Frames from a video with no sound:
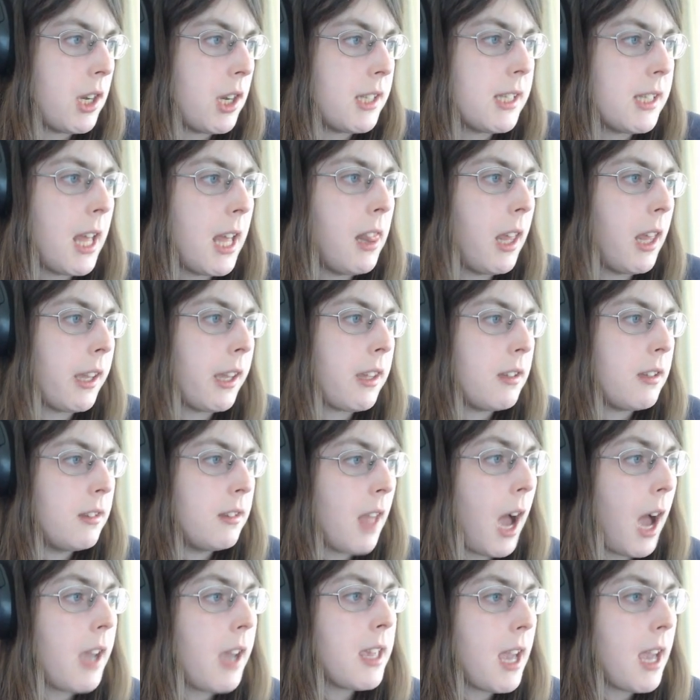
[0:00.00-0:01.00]
It's not like
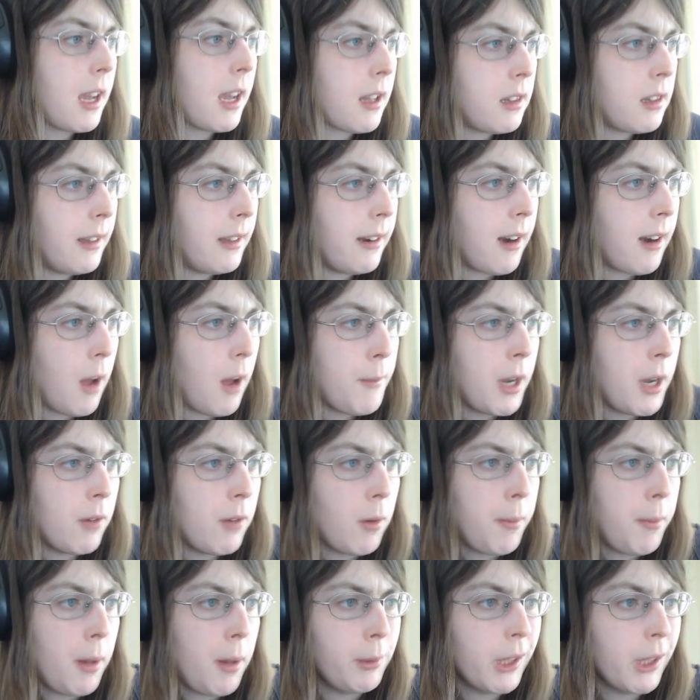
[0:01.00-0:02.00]
not yet clear how many
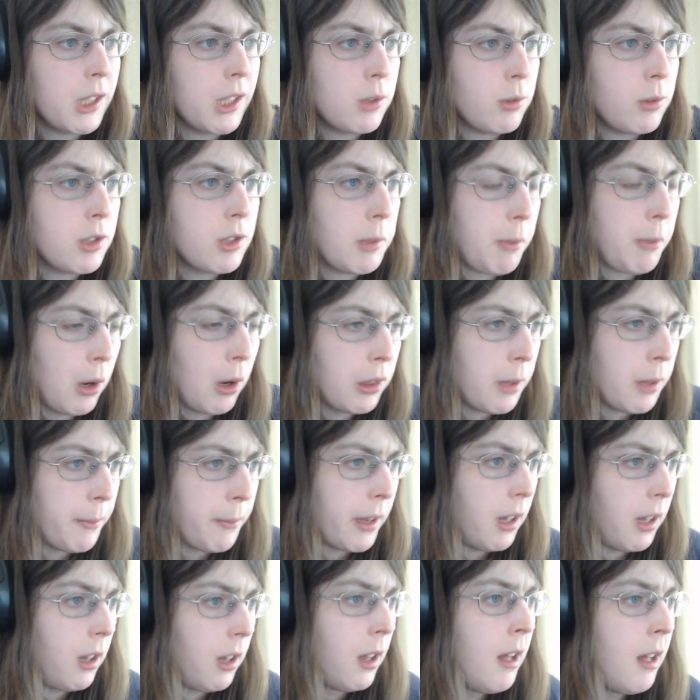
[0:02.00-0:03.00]
Republicans will support the
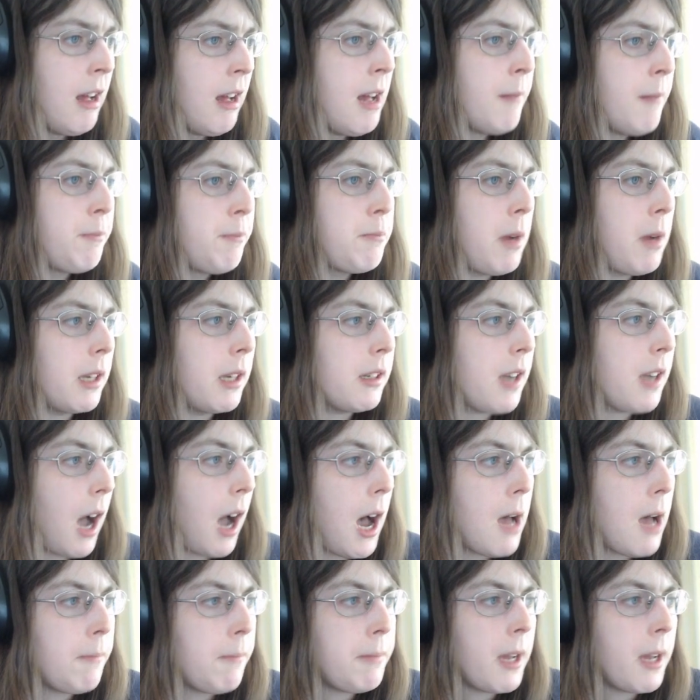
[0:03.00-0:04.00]
bill, but
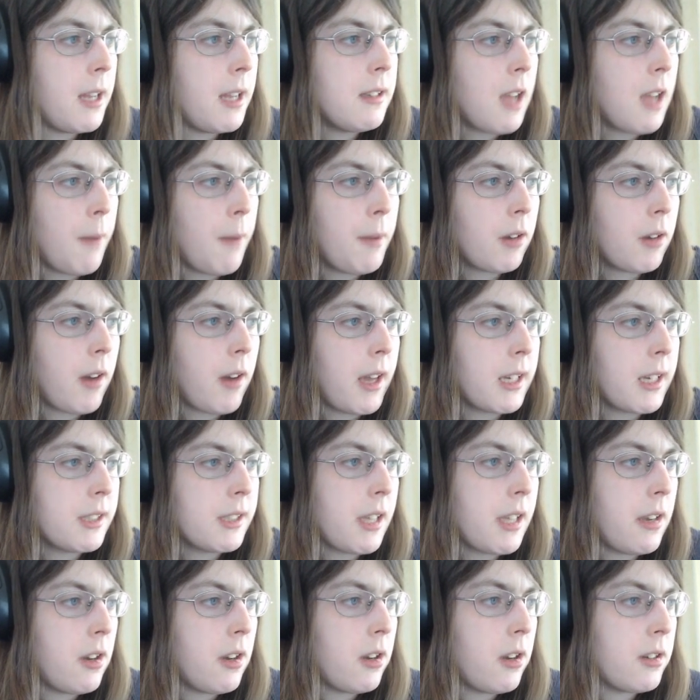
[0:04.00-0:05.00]
GOP and Democratic
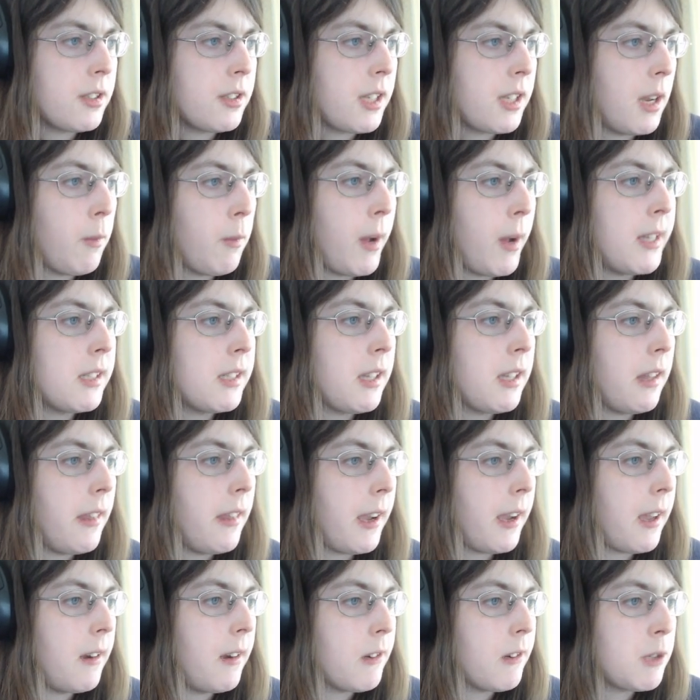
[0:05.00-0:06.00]
senators said Wednesday they
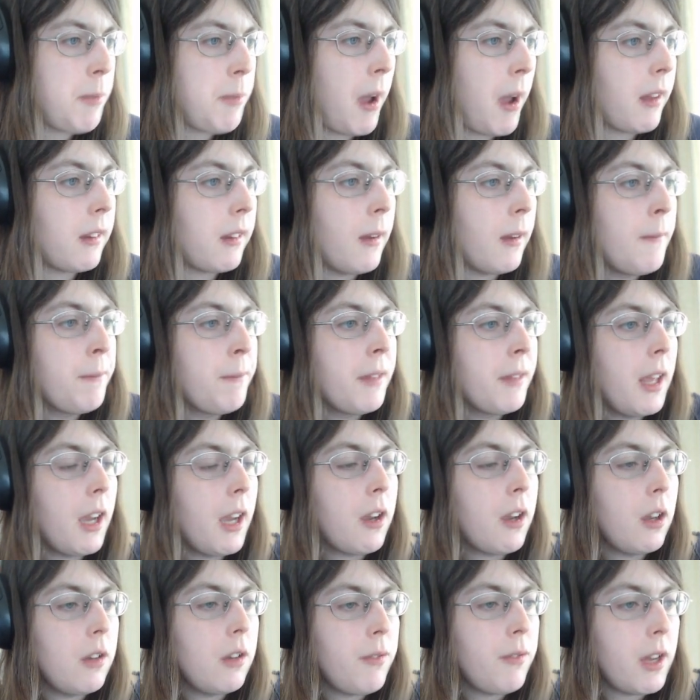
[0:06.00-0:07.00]
can expect it
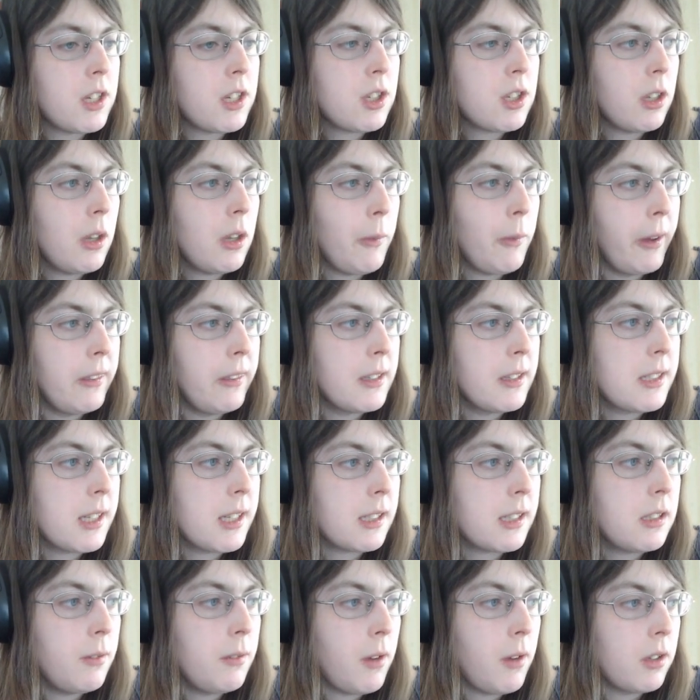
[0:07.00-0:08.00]
could eventually win the
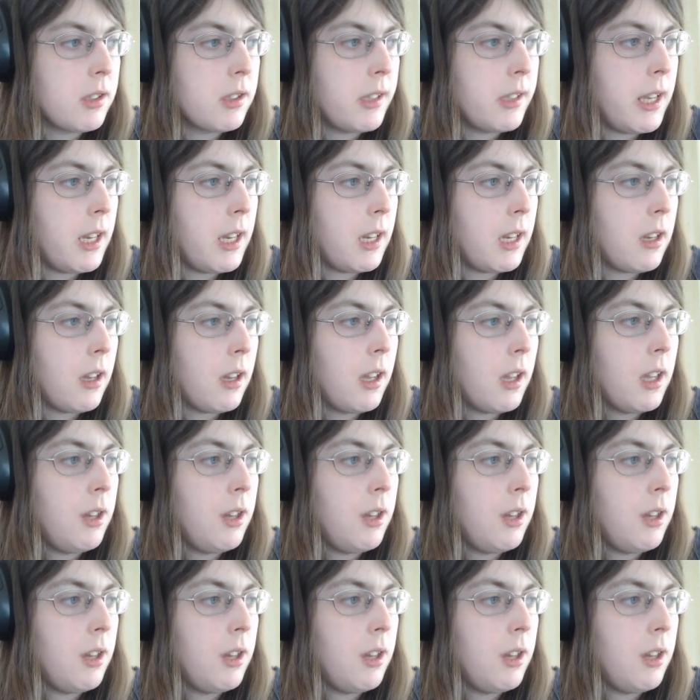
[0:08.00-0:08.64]
60 votes needed.